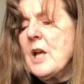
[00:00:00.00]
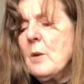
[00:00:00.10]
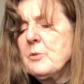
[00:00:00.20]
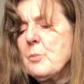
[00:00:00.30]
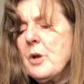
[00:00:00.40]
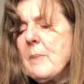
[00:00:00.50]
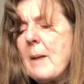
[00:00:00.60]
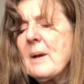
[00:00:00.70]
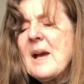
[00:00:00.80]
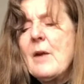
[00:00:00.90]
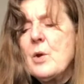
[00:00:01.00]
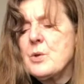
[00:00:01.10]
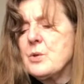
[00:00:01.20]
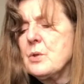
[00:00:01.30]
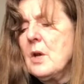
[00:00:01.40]
would help to bring back
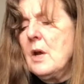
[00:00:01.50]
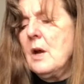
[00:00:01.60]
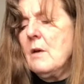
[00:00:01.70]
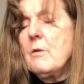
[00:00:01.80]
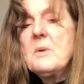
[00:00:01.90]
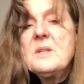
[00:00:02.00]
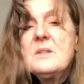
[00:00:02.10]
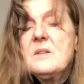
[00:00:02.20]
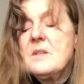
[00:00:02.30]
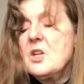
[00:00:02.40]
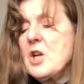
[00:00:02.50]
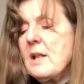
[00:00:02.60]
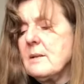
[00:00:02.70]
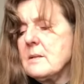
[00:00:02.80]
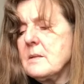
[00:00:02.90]
Makarios from the distant
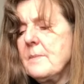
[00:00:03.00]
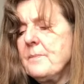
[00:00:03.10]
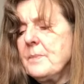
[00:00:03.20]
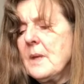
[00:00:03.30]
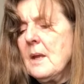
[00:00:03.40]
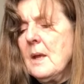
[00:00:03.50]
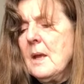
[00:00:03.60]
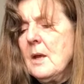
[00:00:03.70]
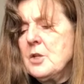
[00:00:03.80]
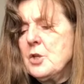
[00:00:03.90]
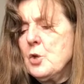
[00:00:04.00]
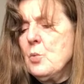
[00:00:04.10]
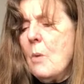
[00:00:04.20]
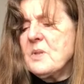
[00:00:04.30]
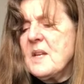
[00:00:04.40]
Seychelles, to do
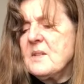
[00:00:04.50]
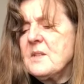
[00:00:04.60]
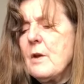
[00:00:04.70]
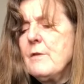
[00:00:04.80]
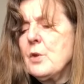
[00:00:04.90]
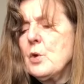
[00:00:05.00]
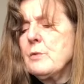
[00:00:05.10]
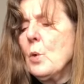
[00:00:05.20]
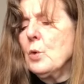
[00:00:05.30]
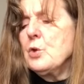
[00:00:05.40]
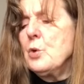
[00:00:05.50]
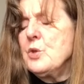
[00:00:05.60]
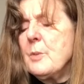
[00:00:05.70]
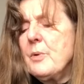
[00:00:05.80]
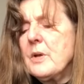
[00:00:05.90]
what was necessary for the good of all true
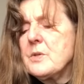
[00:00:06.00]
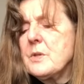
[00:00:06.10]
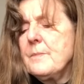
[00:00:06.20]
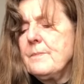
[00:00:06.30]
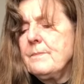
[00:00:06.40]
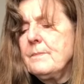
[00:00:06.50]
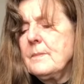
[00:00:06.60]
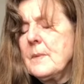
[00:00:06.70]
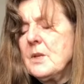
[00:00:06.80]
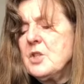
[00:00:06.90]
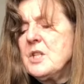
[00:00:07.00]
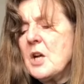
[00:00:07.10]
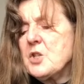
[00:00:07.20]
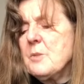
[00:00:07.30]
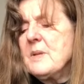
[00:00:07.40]
Cypriots. She
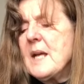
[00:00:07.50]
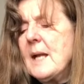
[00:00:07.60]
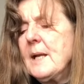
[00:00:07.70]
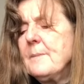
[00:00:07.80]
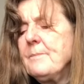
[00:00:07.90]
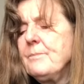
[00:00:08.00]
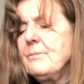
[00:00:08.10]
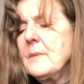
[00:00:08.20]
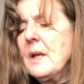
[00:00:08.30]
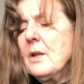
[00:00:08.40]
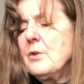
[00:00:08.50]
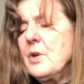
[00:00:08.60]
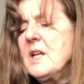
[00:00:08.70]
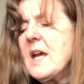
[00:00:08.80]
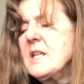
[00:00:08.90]
touched the medallion.
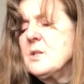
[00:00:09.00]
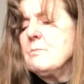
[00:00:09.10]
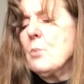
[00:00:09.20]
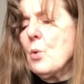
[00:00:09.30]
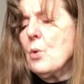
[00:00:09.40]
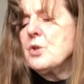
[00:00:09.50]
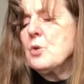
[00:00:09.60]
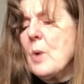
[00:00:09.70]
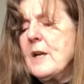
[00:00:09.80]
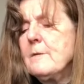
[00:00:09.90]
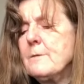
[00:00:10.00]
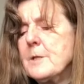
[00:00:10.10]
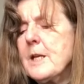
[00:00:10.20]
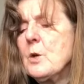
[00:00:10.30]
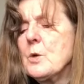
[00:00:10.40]
3 days more to wait for
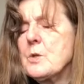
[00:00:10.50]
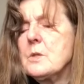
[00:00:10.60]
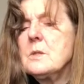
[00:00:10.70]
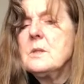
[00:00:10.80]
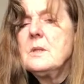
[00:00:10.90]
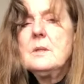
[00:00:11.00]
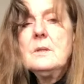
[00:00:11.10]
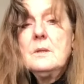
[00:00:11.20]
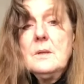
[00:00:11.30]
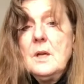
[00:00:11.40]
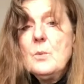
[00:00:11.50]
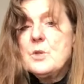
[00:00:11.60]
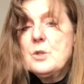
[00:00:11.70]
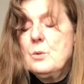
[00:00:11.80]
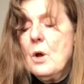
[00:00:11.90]
Nikos. It was
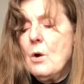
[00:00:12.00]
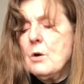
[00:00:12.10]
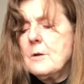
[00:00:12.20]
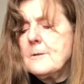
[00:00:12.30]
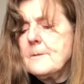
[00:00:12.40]
too long.